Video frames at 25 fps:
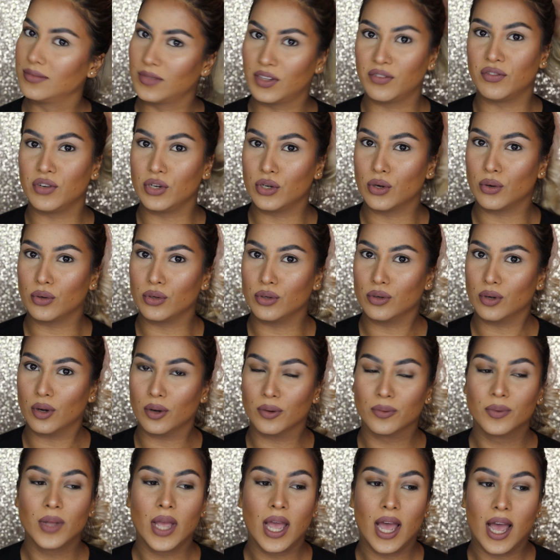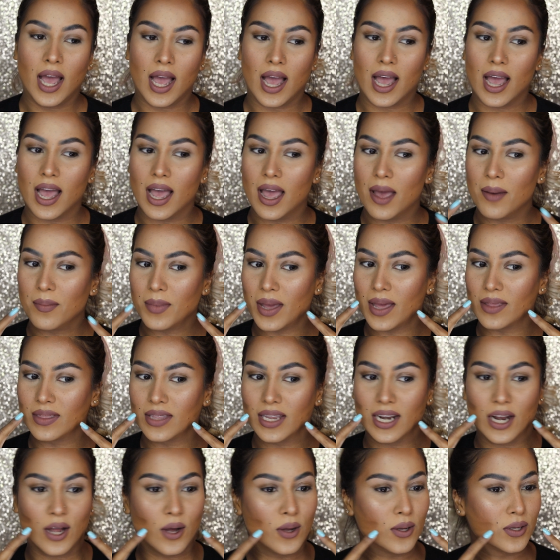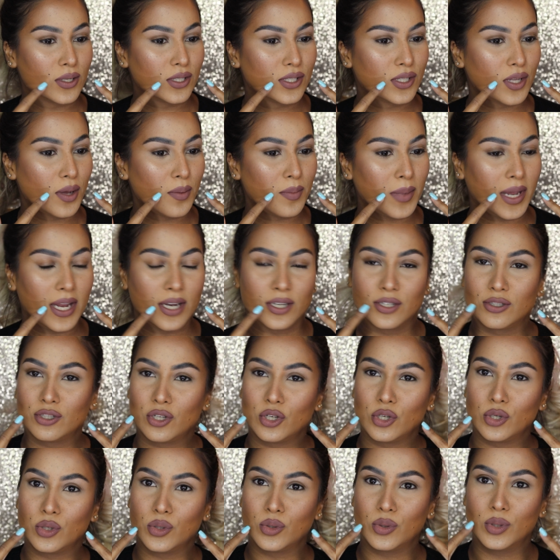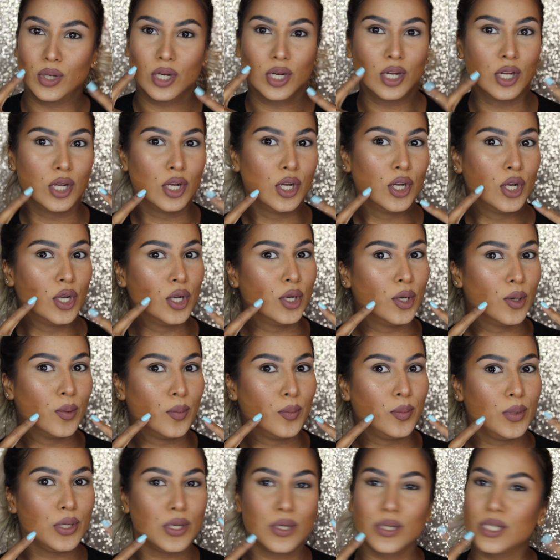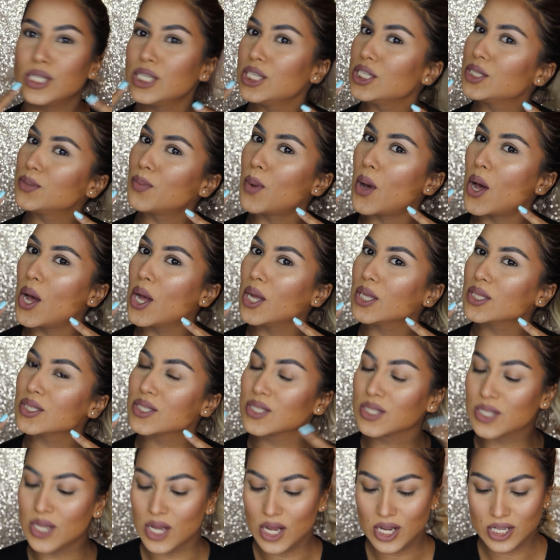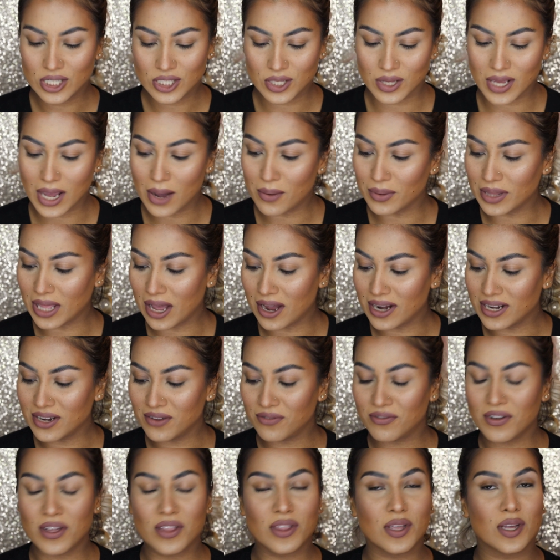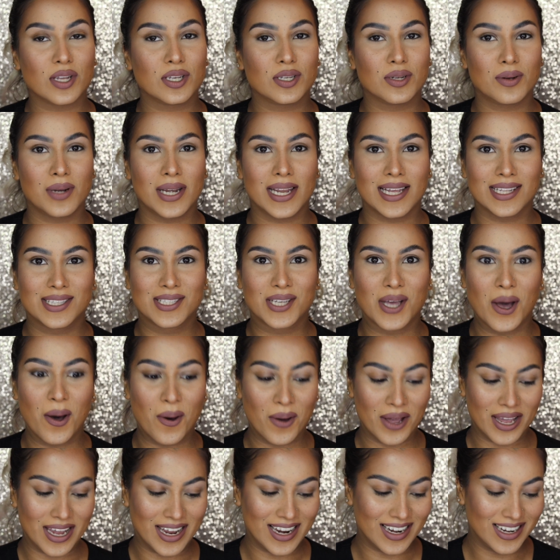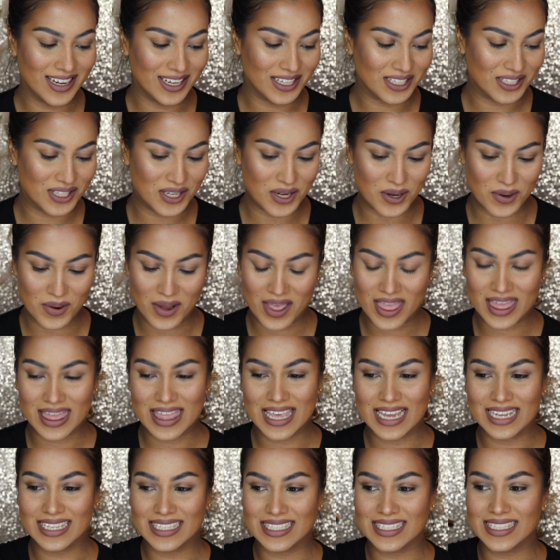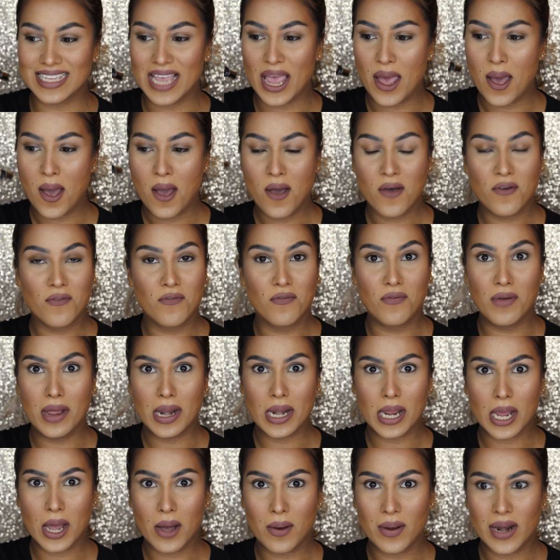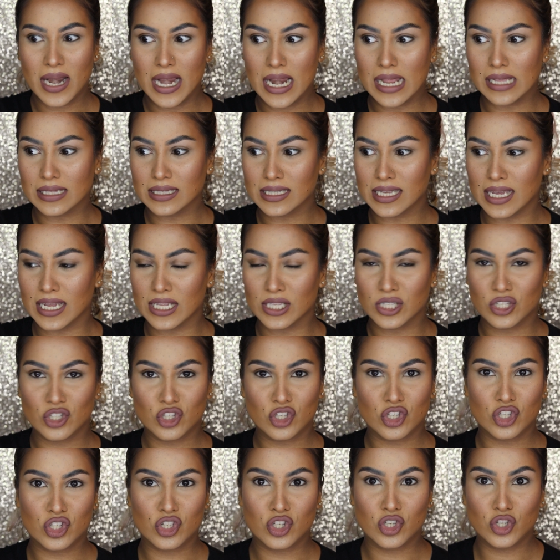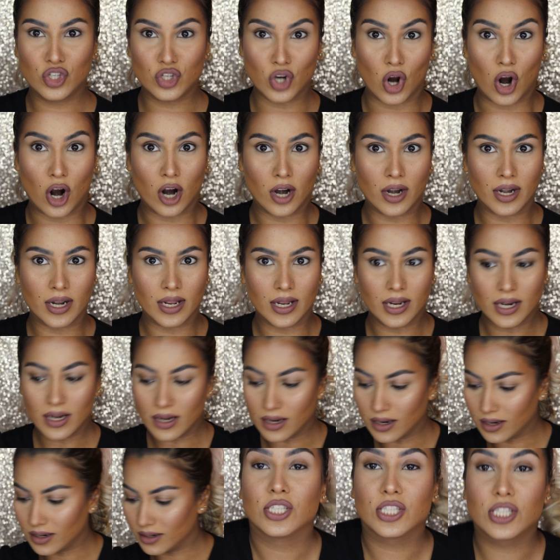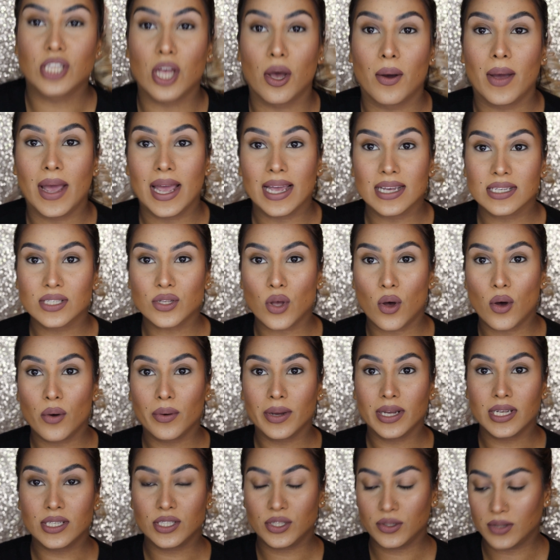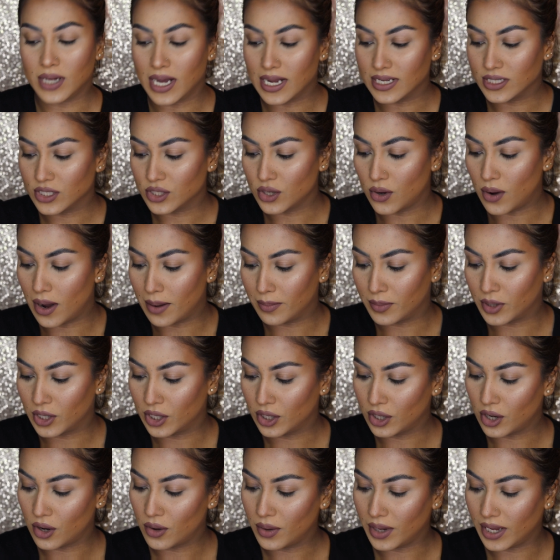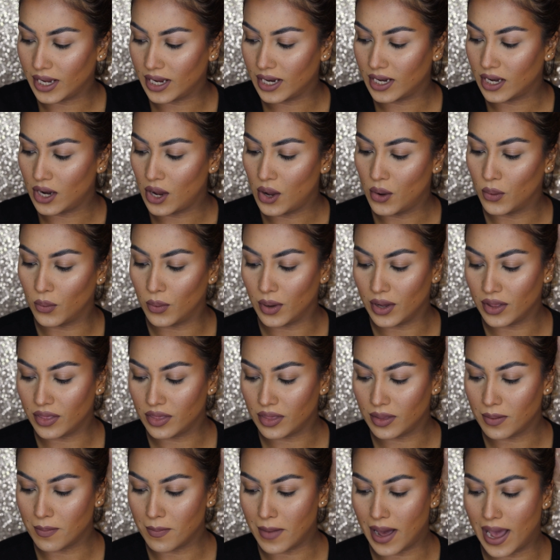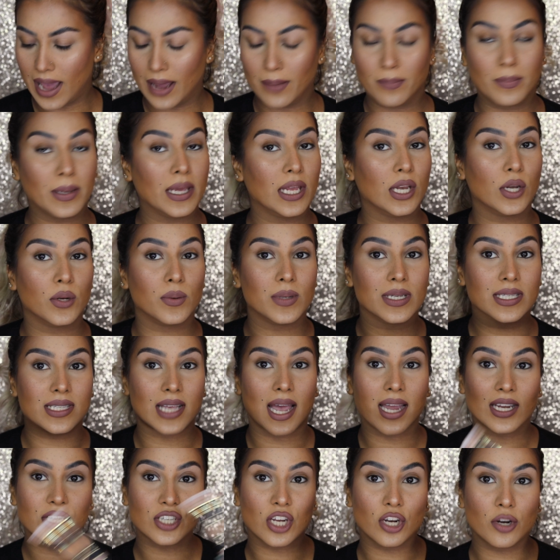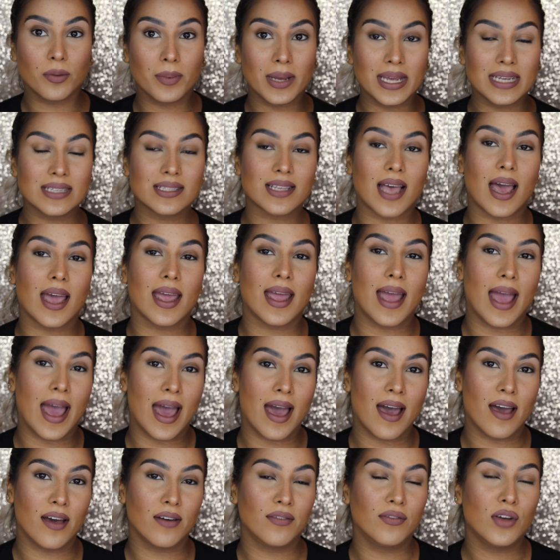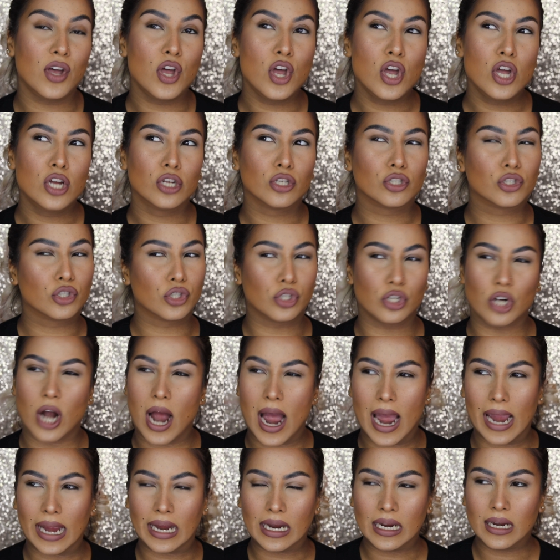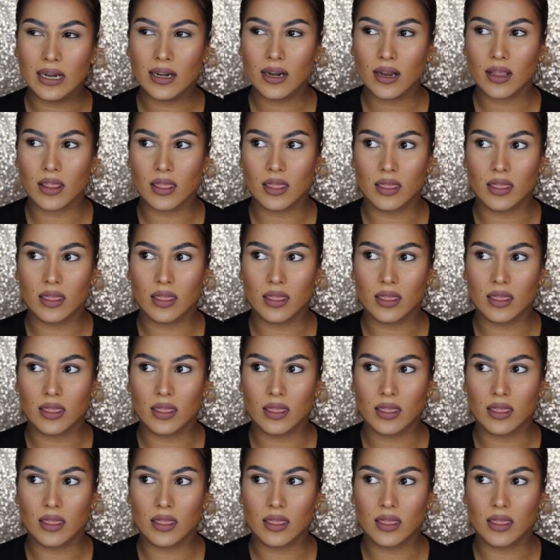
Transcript: if you know, you know. And then I also made two beauty spots. So yeah, without any further ado, let's go into this video and let's get started. So as always, you guys know I'm gonna go in with my P. Louise eyeshadow base. I have tried